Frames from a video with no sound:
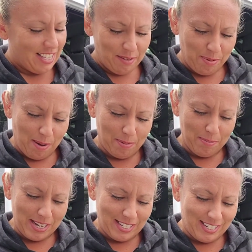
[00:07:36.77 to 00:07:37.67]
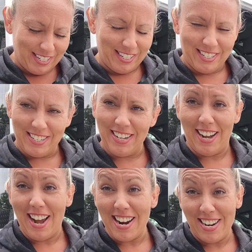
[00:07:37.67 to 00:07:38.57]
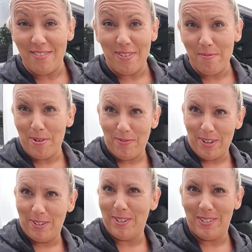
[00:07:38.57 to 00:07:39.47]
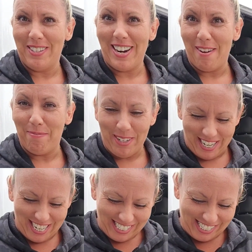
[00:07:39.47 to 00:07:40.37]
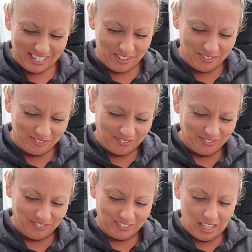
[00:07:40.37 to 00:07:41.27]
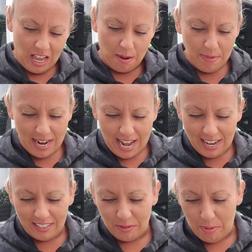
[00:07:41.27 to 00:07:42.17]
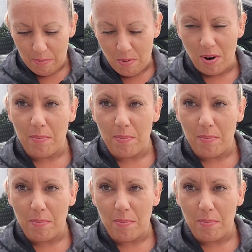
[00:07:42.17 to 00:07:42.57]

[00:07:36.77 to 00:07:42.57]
The problem is I need way more Velcro than I'm putting. So I'm gonna add a little bit more.